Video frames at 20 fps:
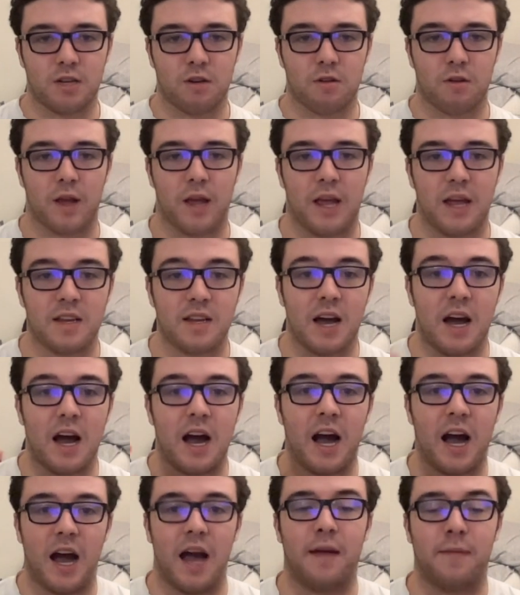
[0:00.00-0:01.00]
here, and
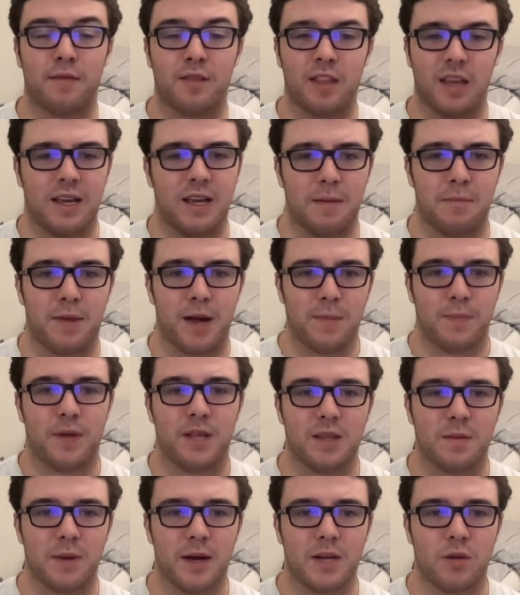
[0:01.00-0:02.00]
I think I might be
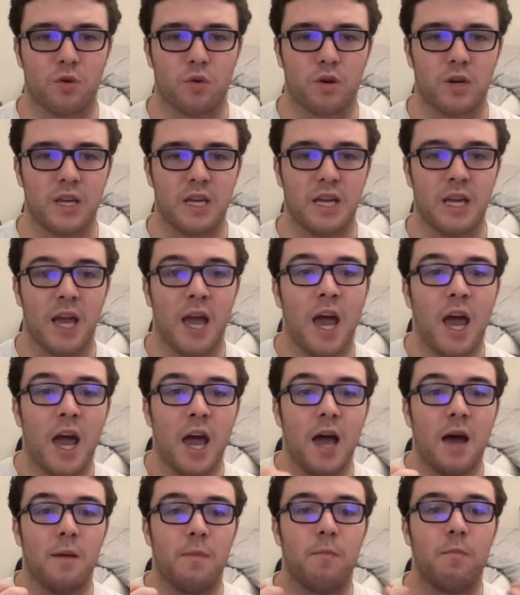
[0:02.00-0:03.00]
in the minority,
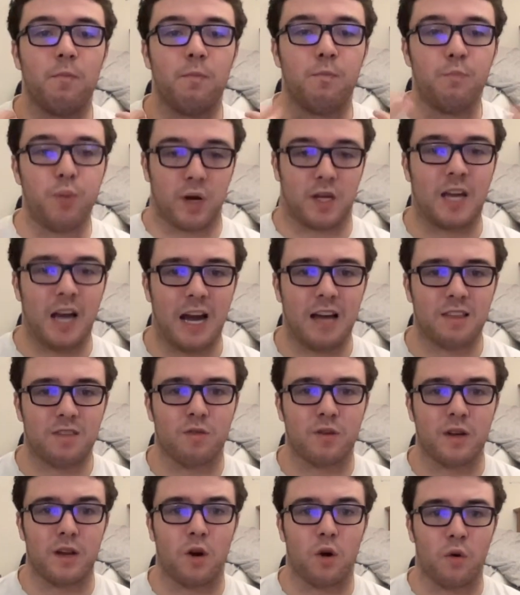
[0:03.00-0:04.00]
but
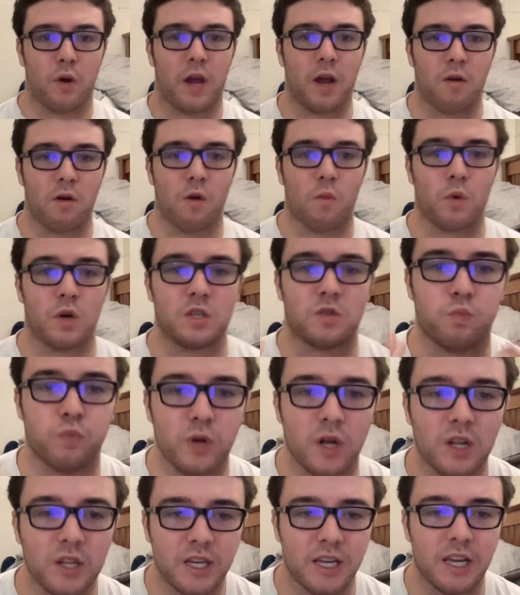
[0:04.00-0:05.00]
Catherine O'Hara was
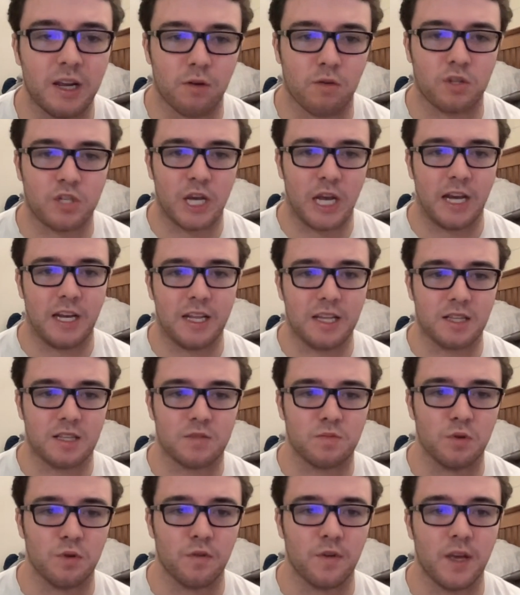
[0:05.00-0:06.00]
really irritating in
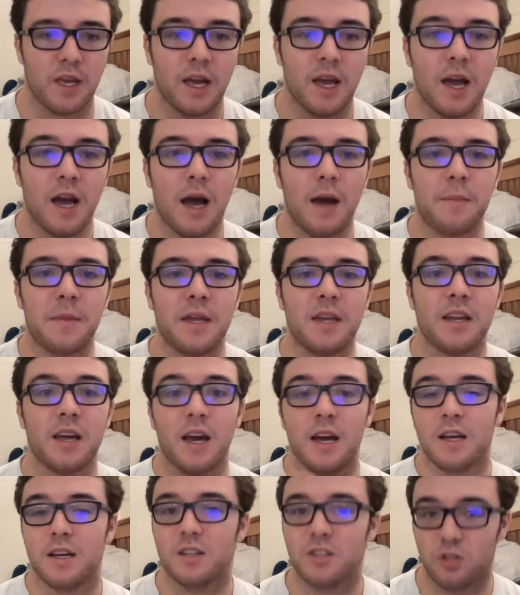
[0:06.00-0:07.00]
this movie. I
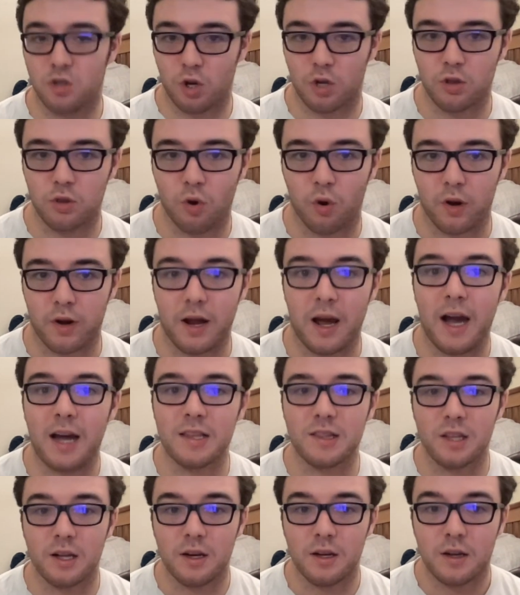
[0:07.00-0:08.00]
mean, good lord,
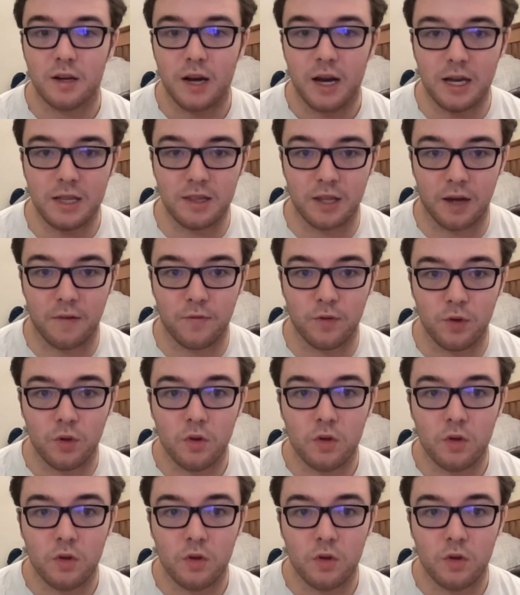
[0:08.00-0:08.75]
I love